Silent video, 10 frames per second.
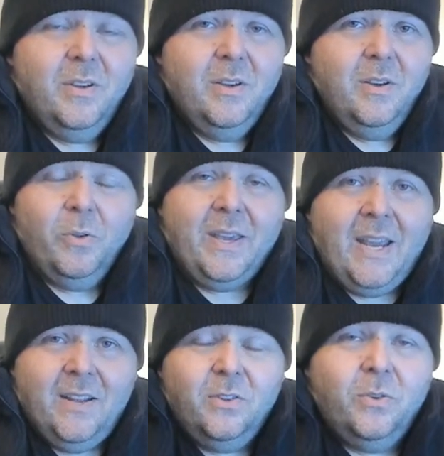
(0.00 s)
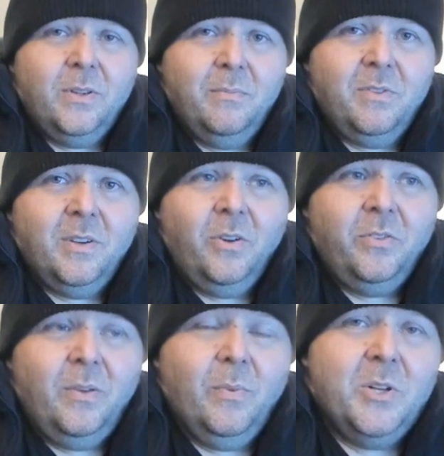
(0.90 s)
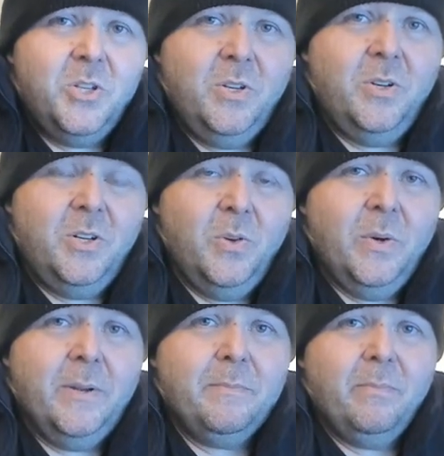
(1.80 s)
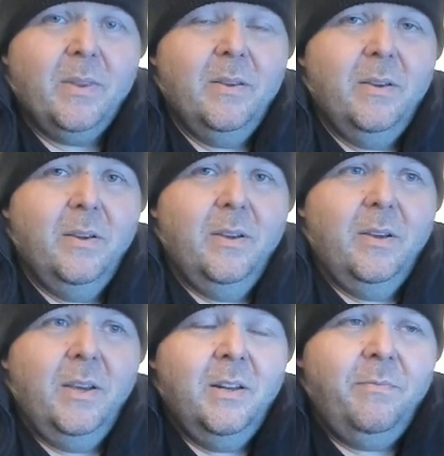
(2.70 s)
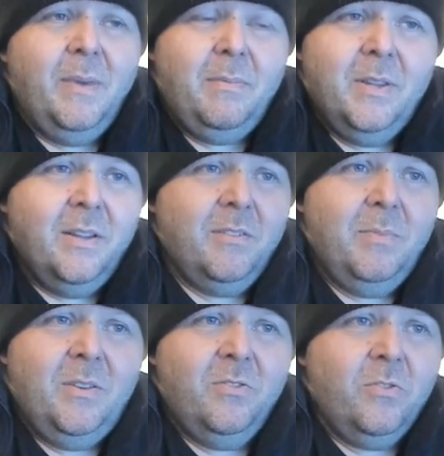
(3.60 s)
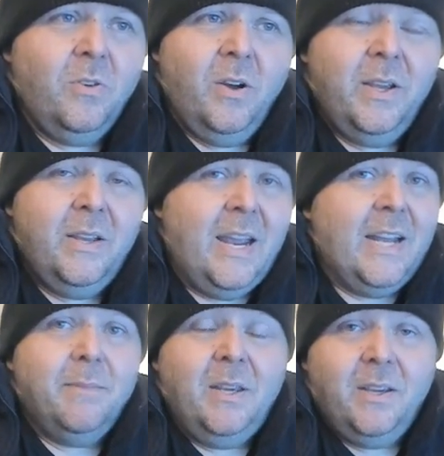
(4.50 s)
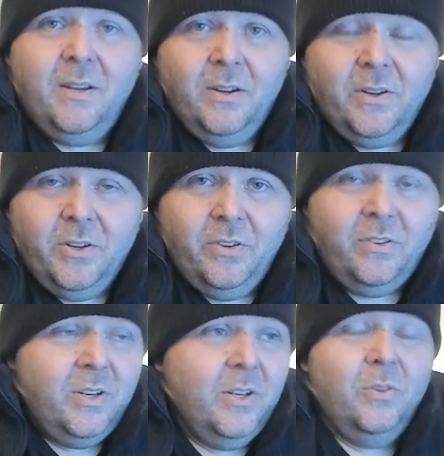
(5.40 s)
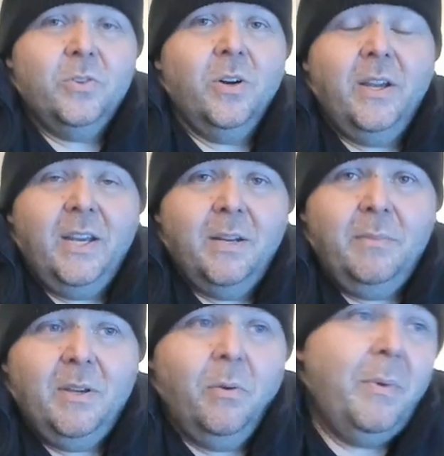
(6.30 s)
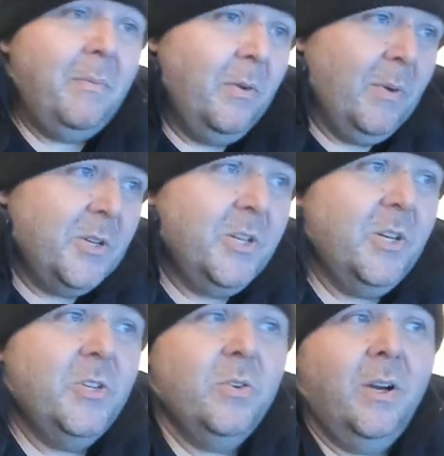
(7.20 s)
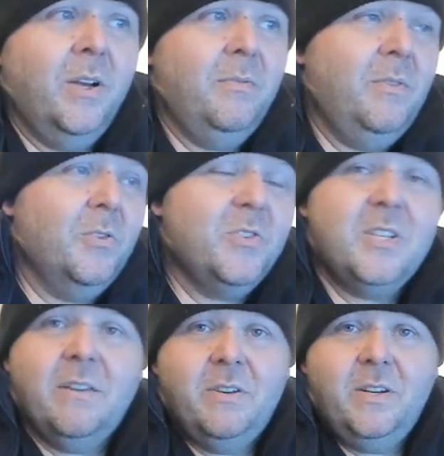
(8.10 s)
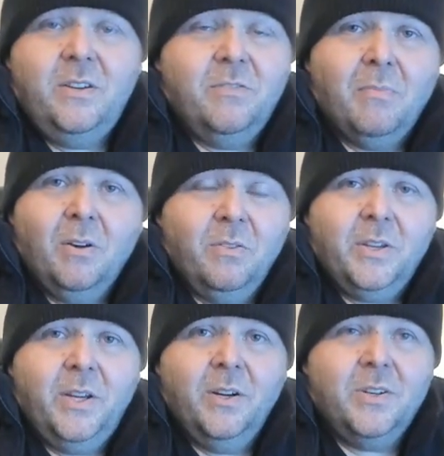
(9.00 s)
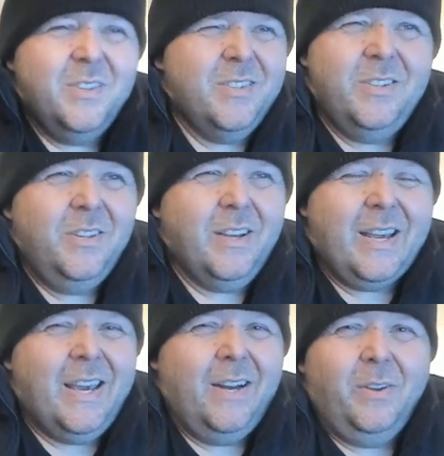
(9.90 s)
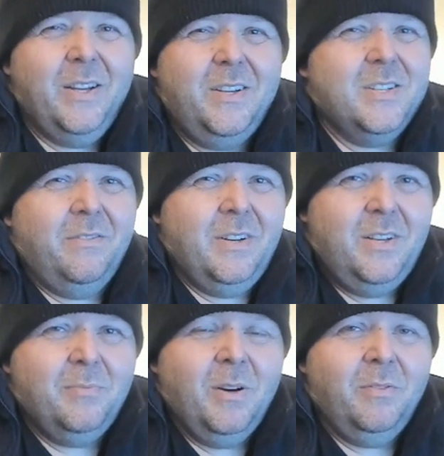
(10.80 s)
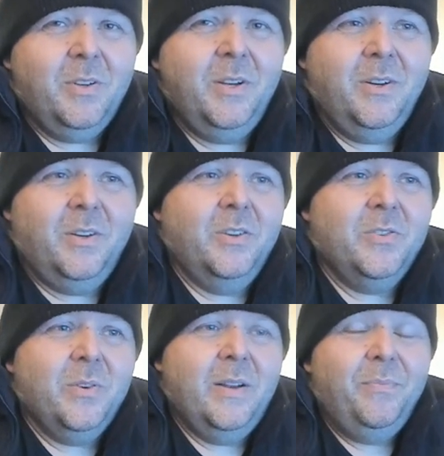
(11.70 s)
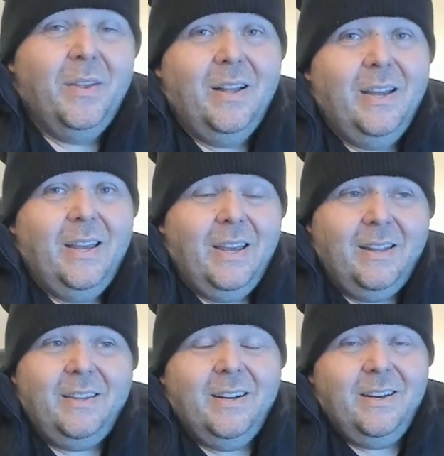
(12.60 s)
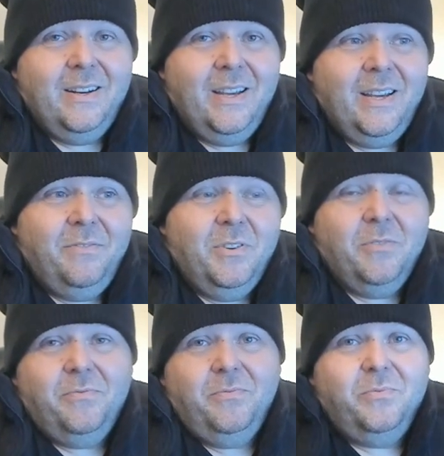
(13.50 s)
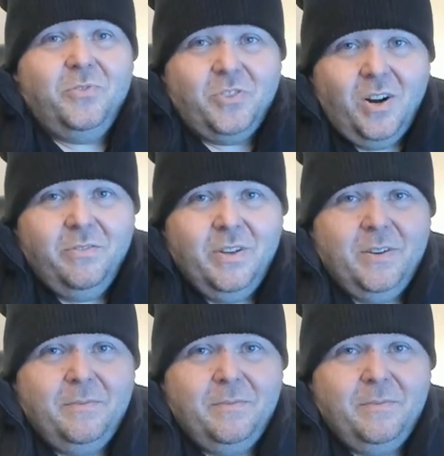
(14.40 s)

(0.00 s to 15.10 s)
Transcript: or they can't do it themselves. They want you to do it. And if maybe that means drawing anime characters and you don't draw anime, or maybe they want you to draw, you know, 70s Marvel characters and like, I don't like 70s Marvel characters, right? At the end of the day, if you're starving